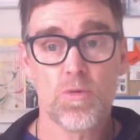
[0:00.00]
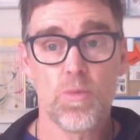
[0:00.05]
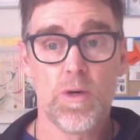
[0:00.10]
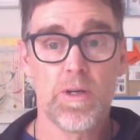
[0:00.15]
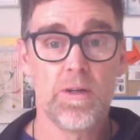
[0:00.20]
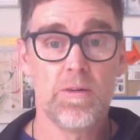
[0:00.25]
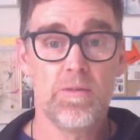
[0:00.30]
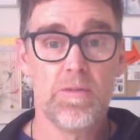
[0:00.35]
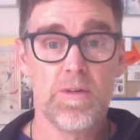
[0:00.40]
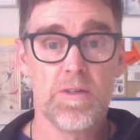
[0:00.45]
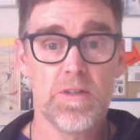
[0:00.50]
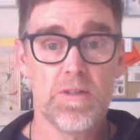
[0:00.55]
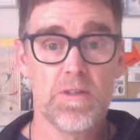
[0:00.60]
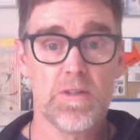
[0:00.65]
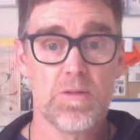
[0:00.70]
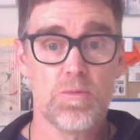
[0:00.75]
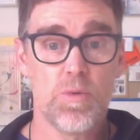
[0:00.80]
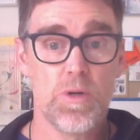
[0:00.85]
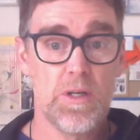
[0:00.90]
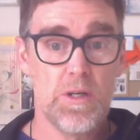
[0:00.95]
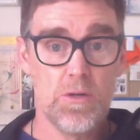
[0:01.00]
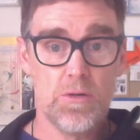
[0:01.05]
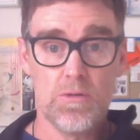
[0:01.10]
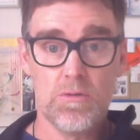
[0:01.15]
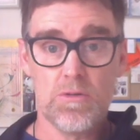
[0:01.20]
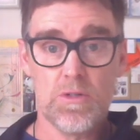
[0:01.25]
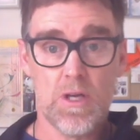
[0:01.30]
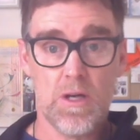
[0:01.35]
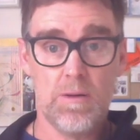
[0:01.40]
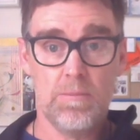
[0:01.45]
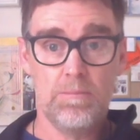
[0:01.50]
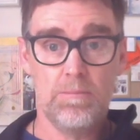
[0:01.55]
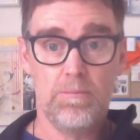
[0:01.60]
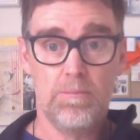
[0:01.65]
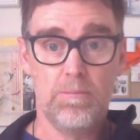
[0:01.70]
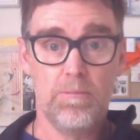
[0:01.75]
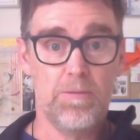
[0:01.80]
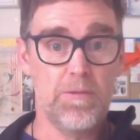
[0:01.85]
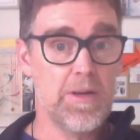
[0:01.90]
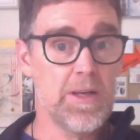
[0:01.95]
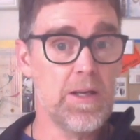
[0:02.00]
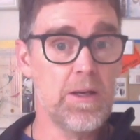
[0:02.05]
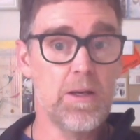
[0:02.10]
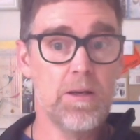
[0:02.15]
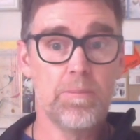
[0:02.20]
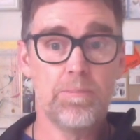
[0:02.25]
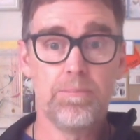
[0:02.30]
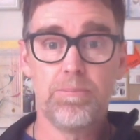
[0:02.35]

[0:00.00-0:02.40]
One of is we use finger.